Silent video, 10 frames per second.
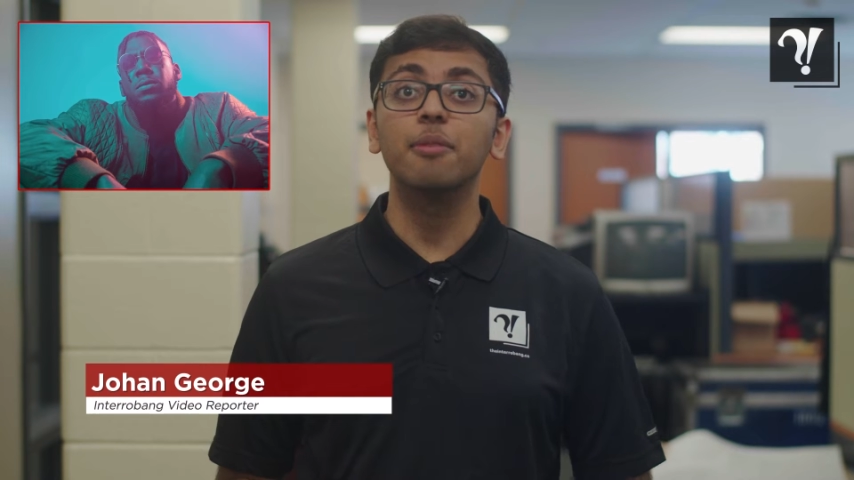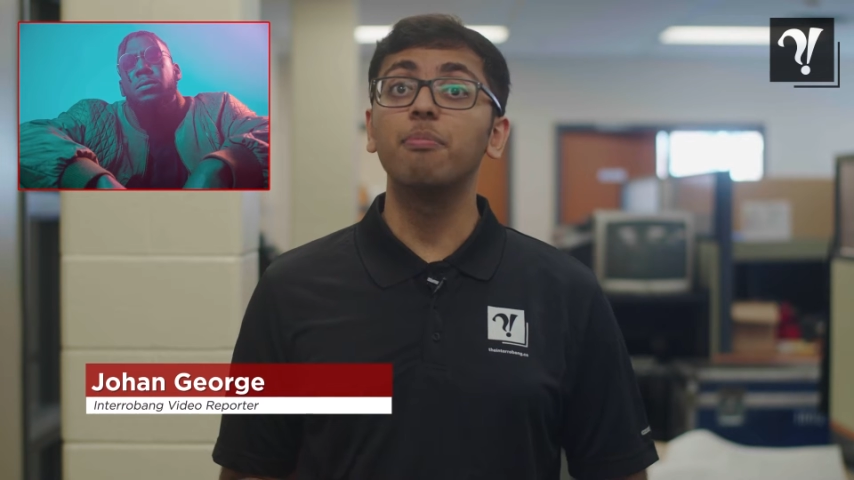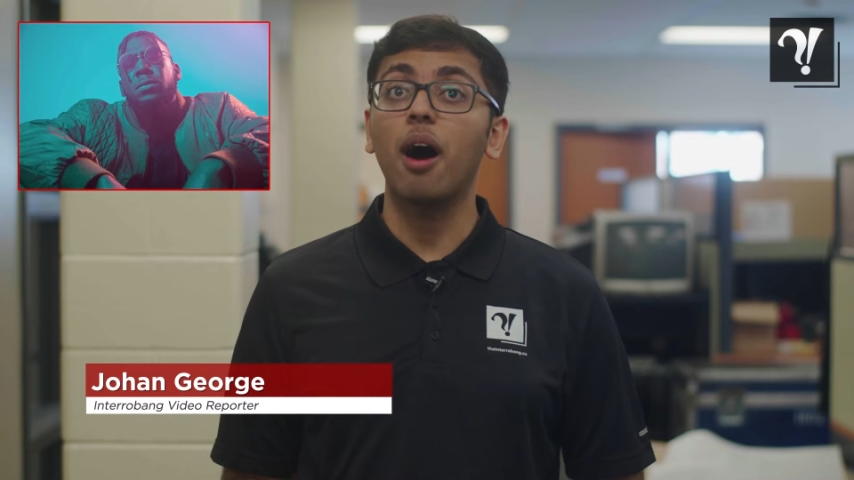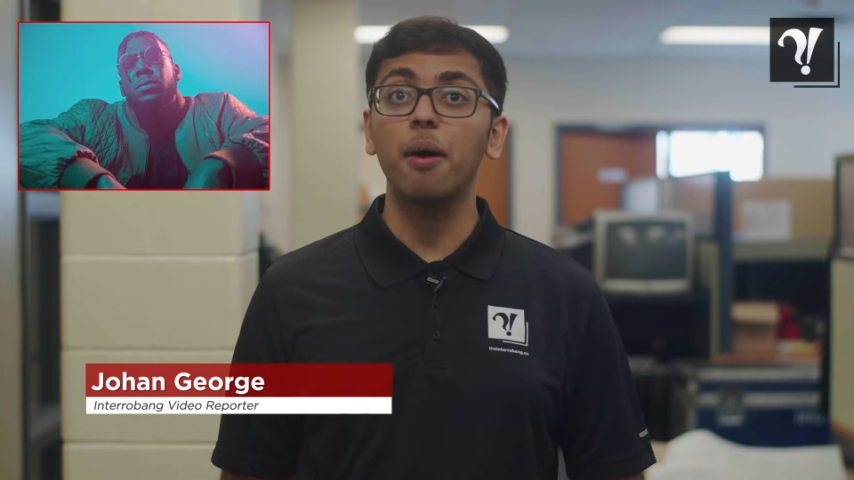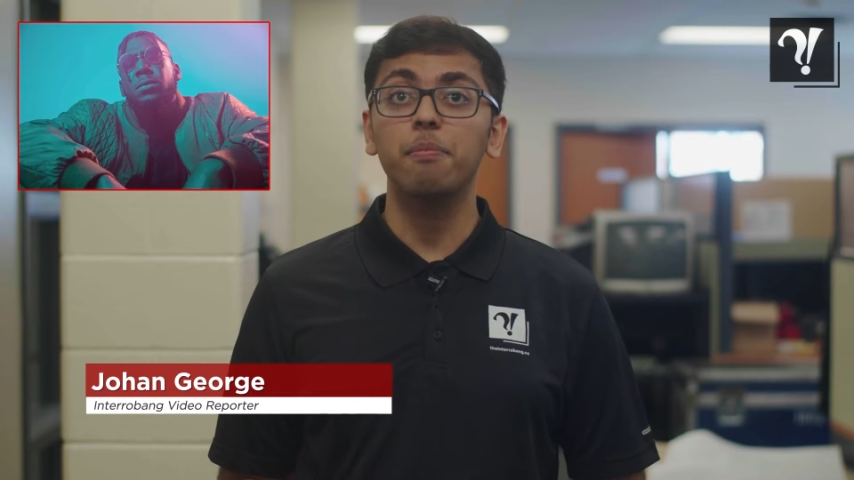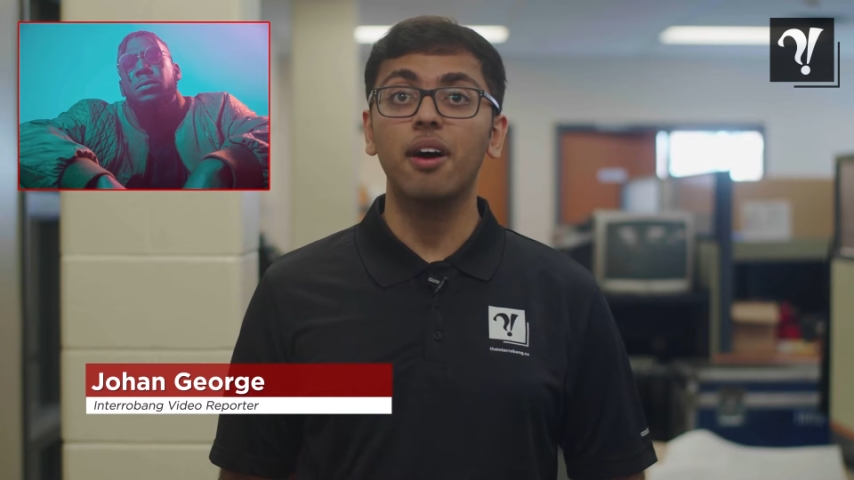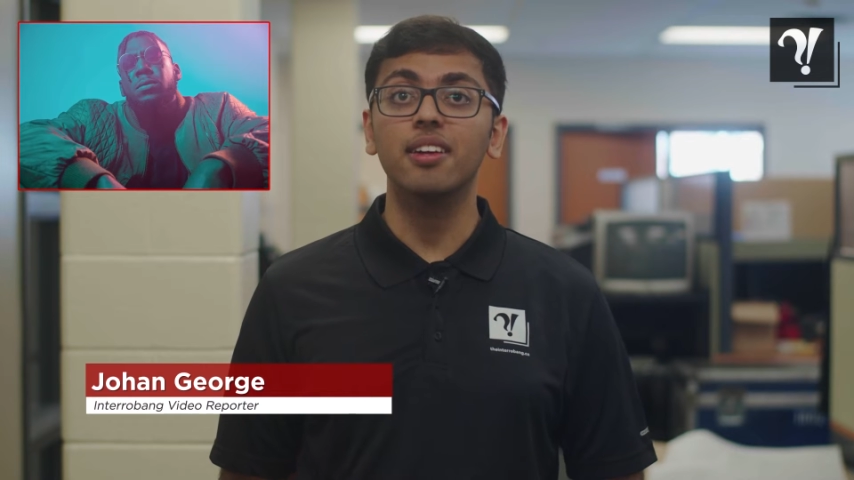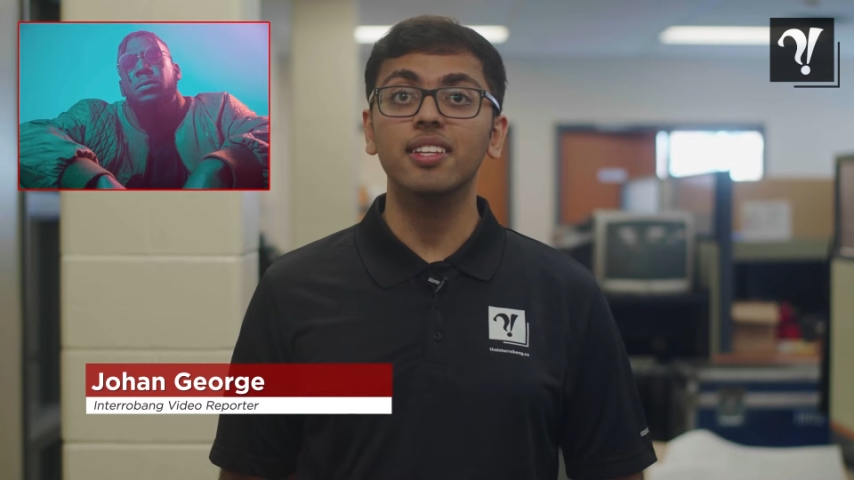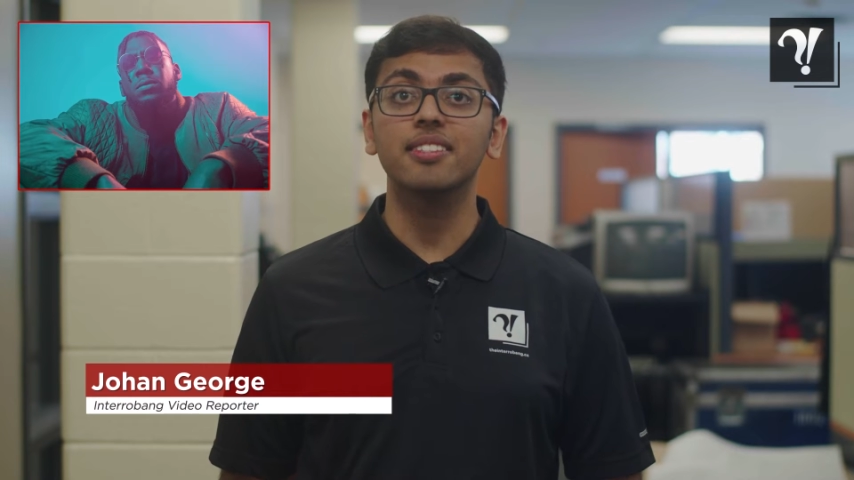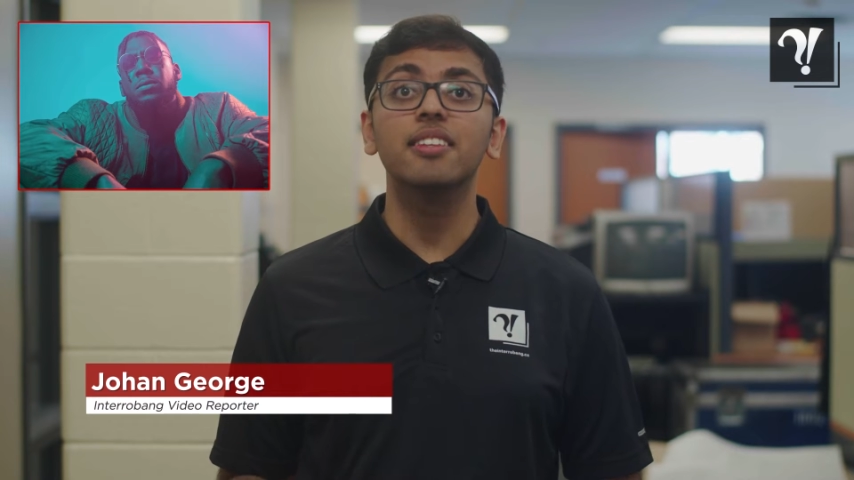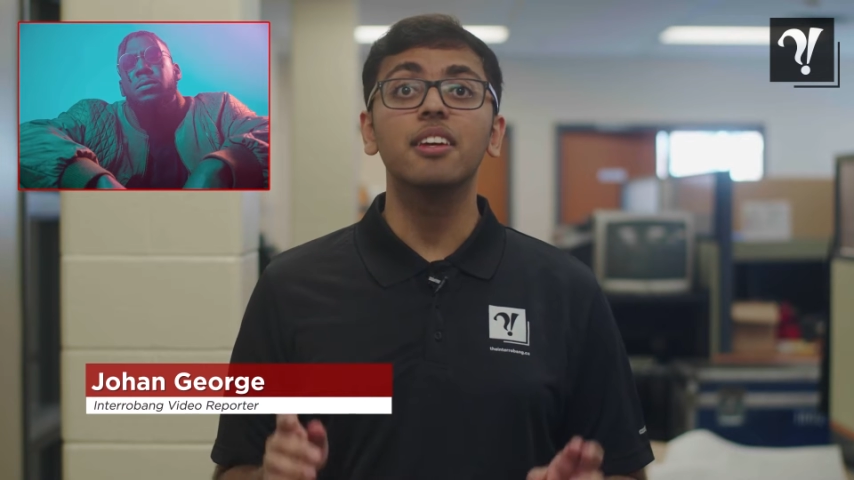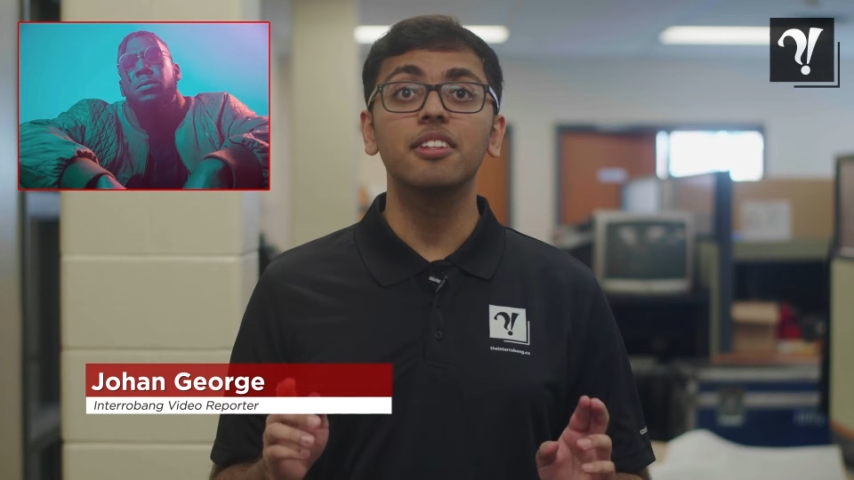to Bob Marley's